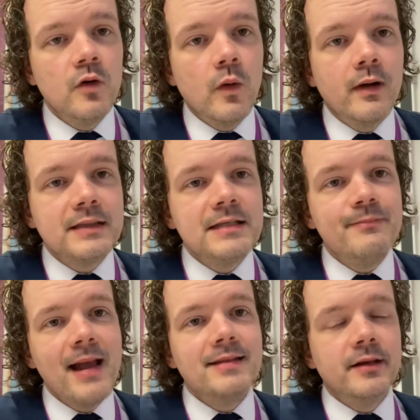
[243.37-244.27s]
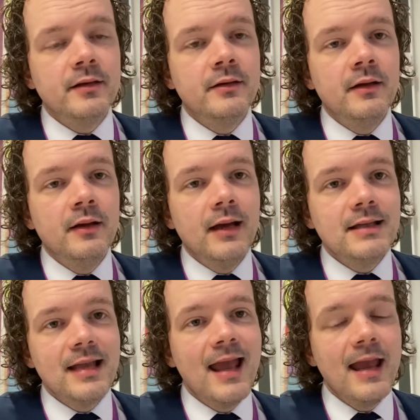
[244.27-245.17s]
quality is better.
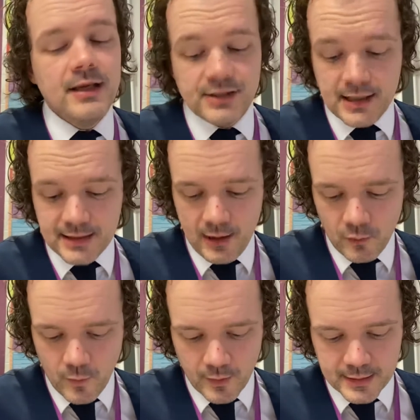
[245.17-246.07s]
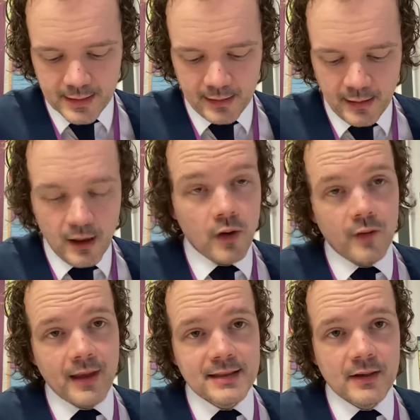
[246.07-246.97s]
It's a HD sound quality, or
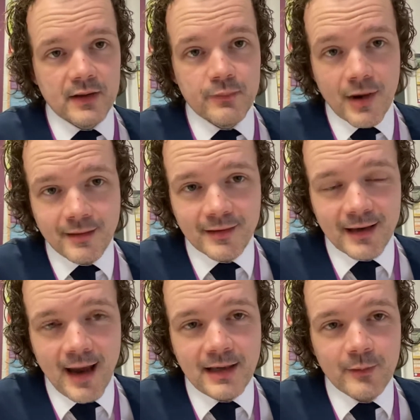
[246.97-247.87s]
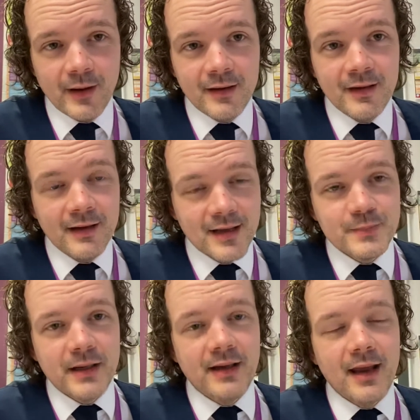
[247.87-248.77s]
that's how they branded it anyway, as
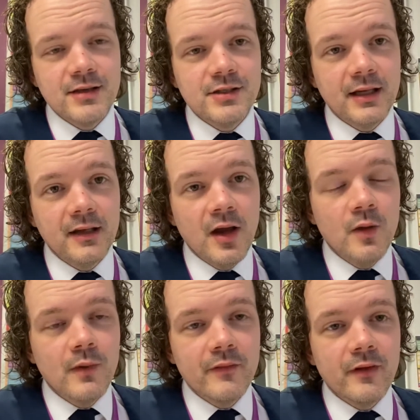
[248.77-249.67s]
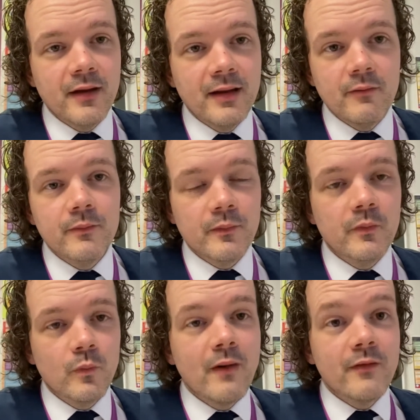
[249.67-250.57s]
being HD.
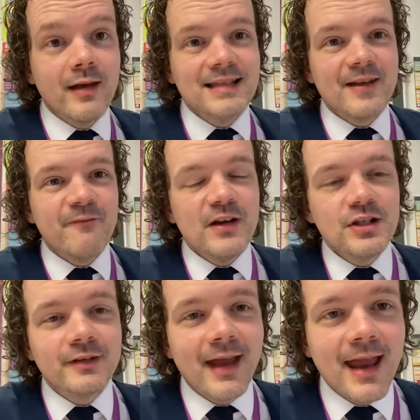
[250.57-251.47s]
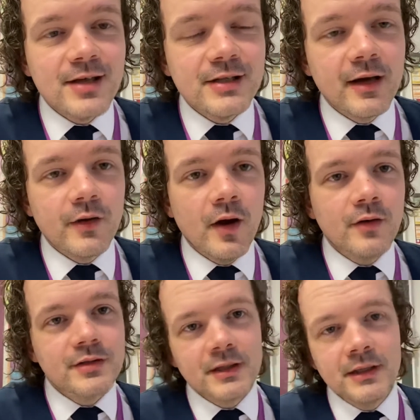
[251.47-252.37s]
Whether it's officially HD or not,